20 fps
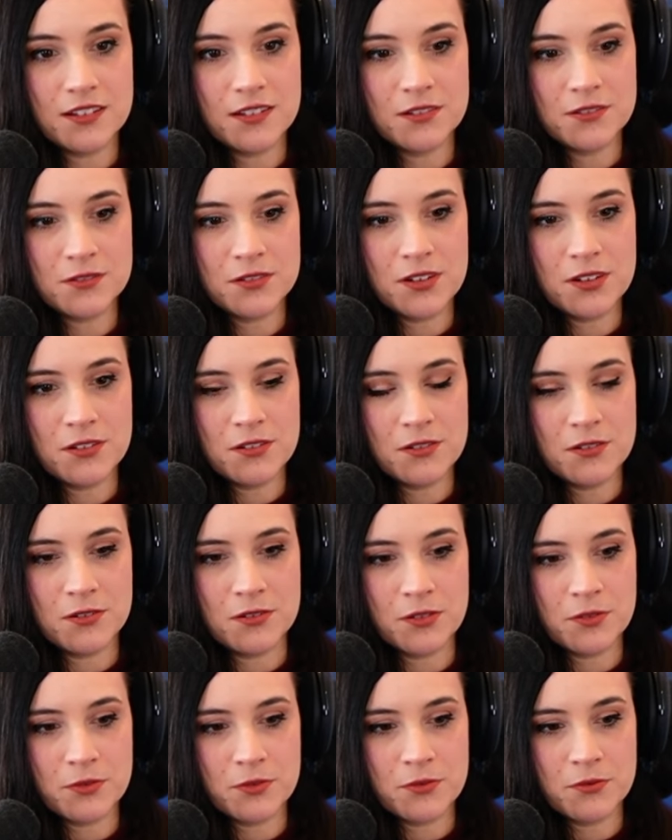Oh
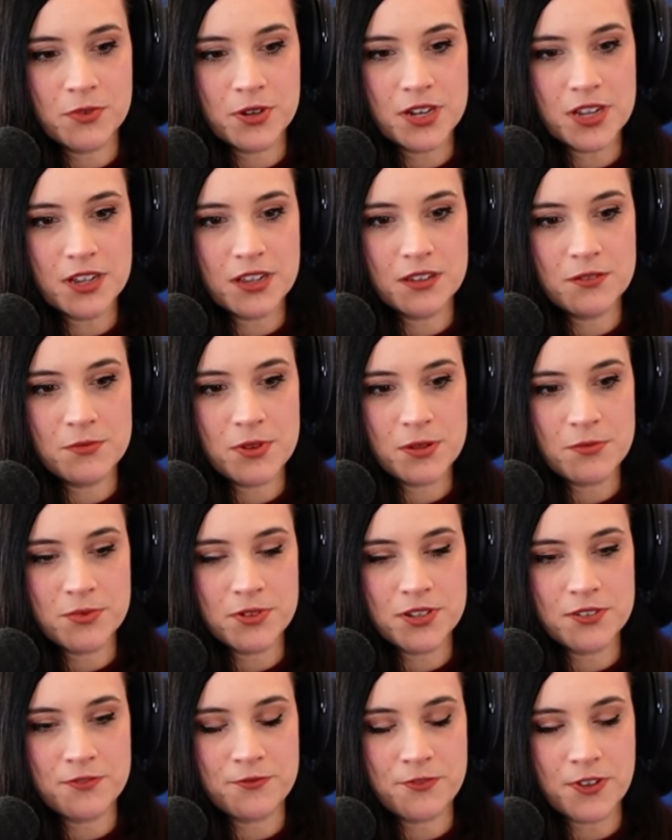no, are we not going to be able
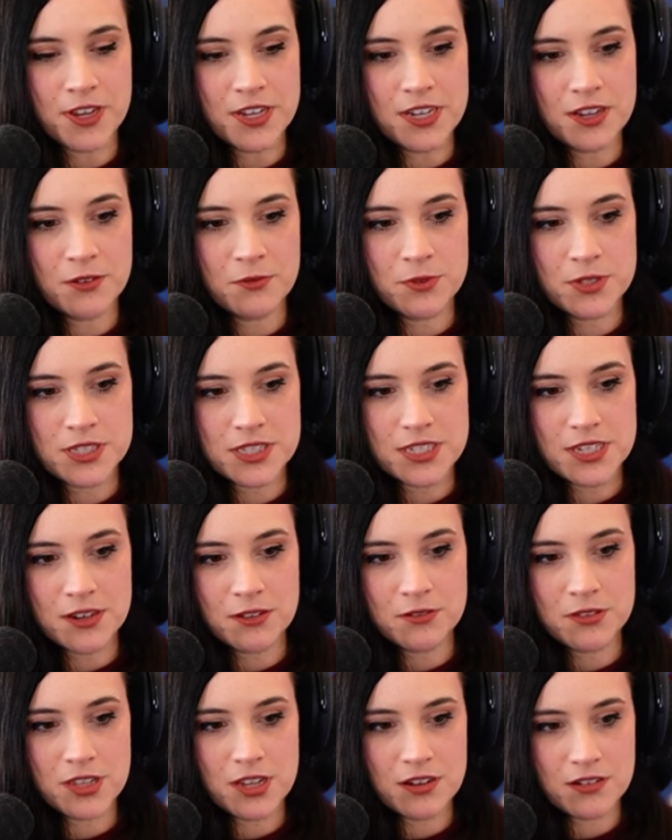to find out what's
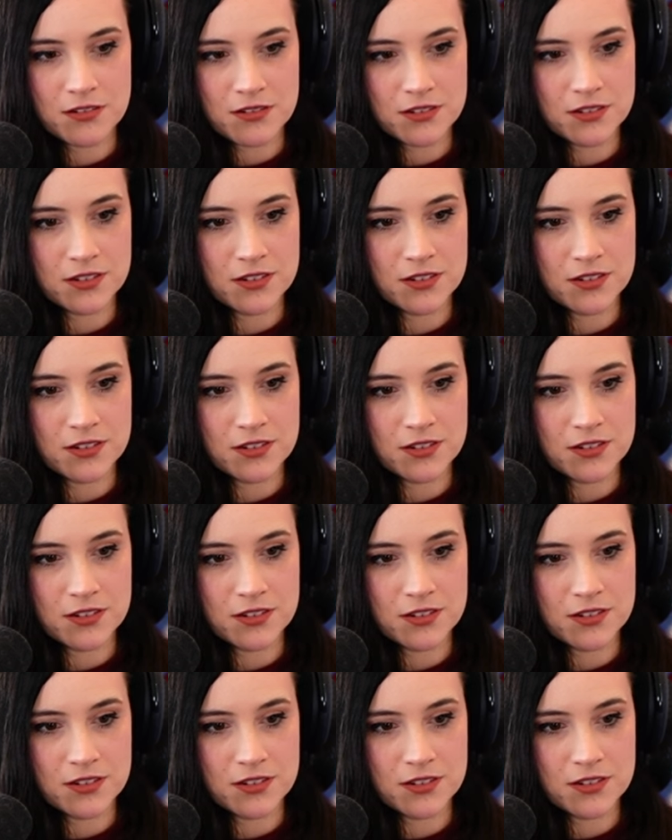down there?